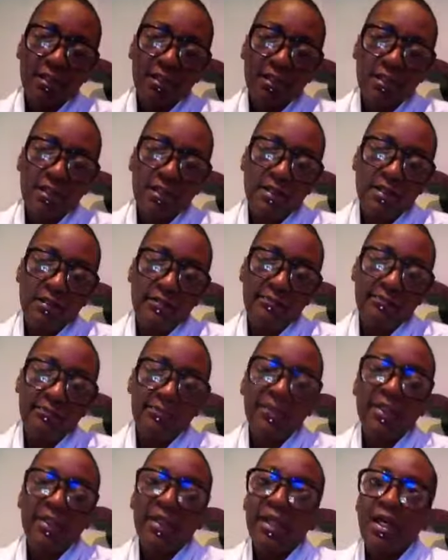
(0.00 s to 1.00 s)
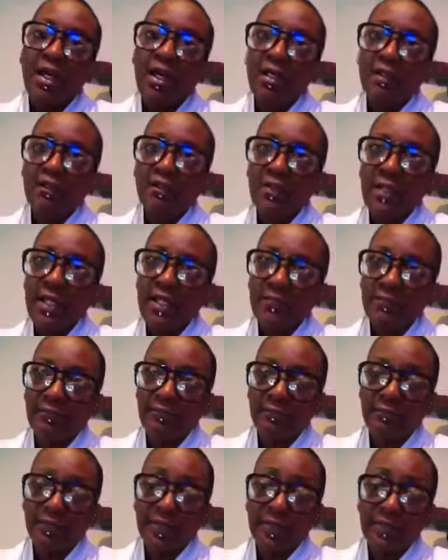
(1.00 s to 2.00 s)
I also have some
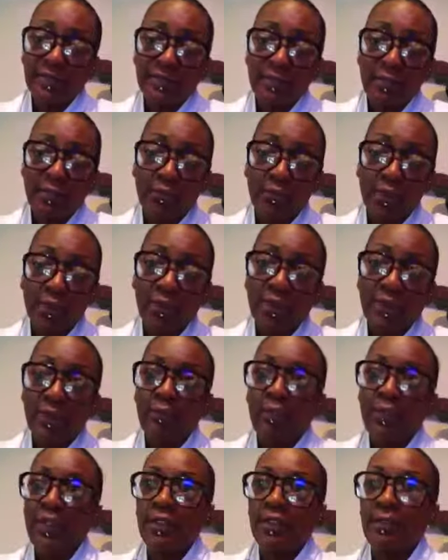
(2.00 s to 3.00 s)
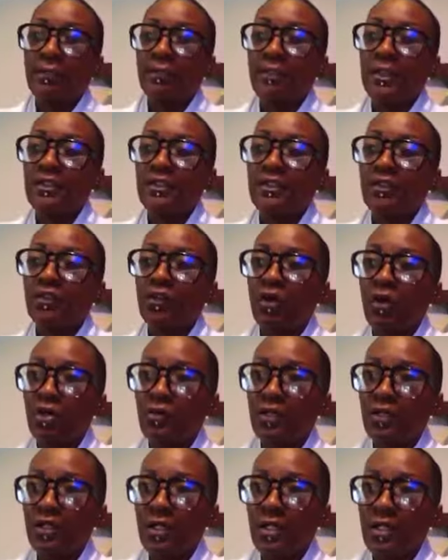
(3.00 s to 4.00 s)
friends that they wear their bracelets all
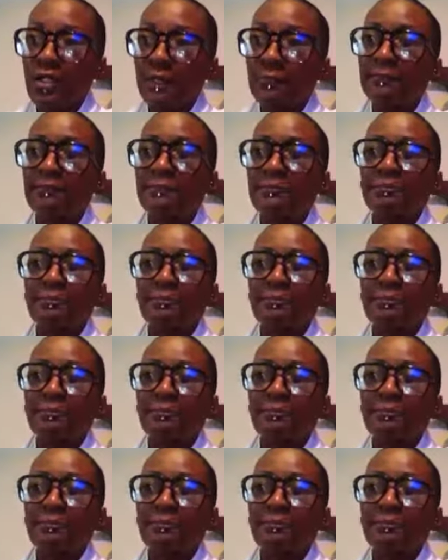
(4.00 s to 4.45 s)
the time.